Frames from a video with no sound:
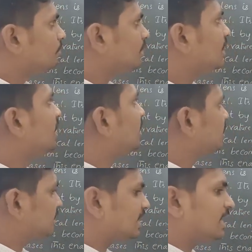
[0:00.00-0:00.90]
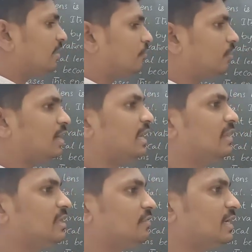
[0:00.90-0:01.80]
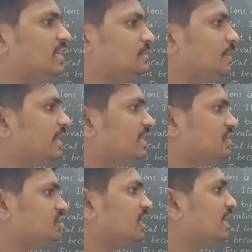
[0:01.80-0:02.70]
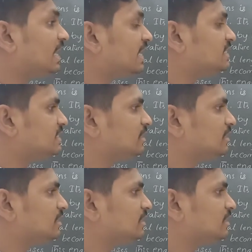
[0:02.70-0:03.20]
because the focal length of the corresponding crystalline lens